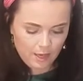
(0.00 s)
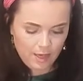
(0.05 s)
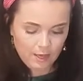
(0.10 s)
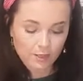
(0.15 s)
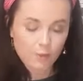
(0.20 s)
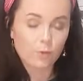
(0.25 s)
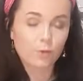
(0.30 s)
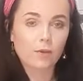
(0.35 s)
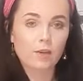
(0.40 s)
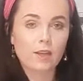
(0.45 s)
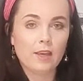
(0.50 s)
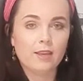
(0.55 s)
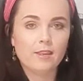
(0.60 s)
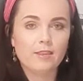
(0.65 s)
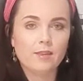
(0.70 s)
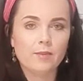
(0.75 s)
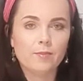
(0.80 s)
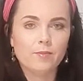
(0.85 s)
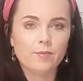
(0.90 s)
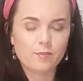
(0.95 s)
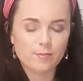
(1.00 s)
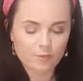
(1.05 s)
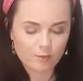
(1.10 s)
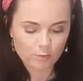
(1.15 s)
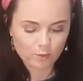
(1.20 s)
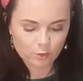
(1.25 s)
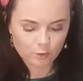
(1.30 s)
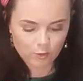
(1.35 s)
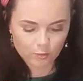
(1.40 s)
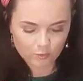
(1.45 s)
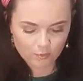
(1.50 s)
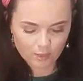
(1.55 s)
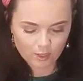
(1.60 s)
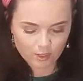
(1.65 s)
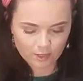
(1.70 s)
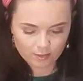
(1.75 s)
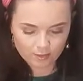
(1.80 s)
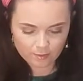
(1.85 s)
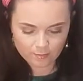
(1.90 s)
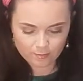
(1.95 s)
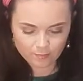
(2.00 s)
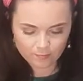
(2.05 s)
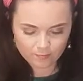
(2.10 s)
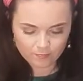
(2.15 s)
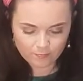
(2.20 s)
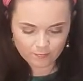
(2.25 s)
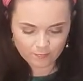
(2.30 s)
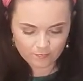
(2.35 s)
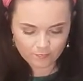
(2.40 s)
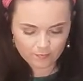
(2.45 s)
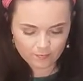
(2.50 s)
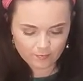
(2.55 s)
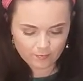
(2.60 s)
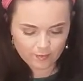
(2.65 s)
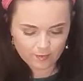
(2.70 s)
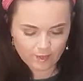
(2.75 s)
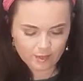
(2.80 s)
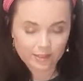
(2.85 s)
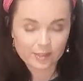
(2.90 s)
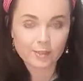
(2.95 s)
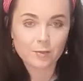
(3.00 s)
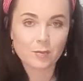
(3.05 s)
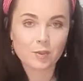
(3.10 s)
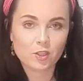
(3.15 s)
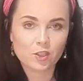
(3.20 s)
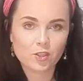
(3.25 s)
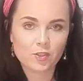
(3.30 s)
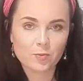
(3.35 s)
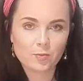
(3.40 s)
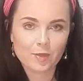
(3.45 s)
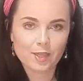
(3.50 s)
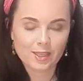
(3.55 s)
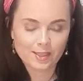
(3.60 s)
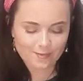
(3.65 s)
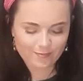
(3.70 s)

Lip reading: you will like them. I'm sure you will like them as much as me.